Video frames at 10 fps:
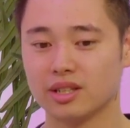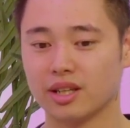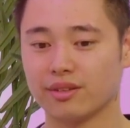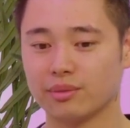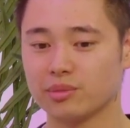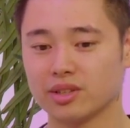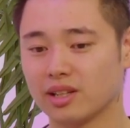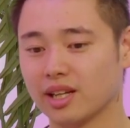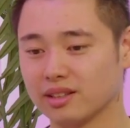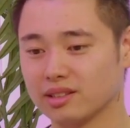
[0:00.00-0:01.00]
if I'm just
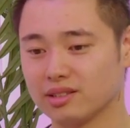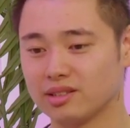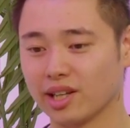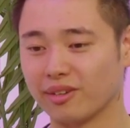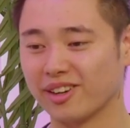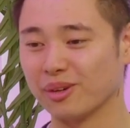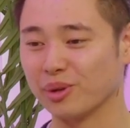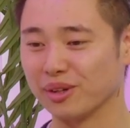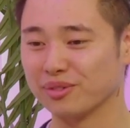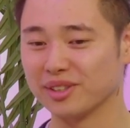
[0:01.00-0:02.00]
like sitting around
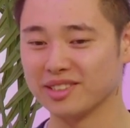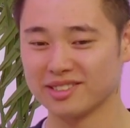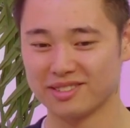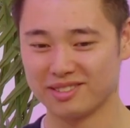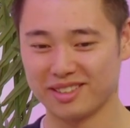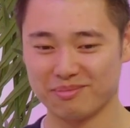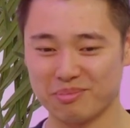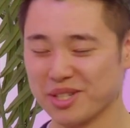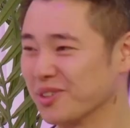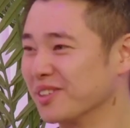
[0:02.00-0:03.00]
waiting for this
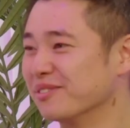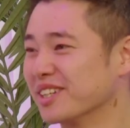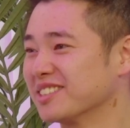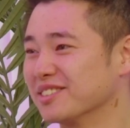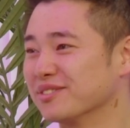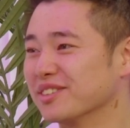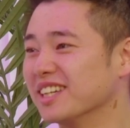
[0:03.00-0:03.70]
magical investor for like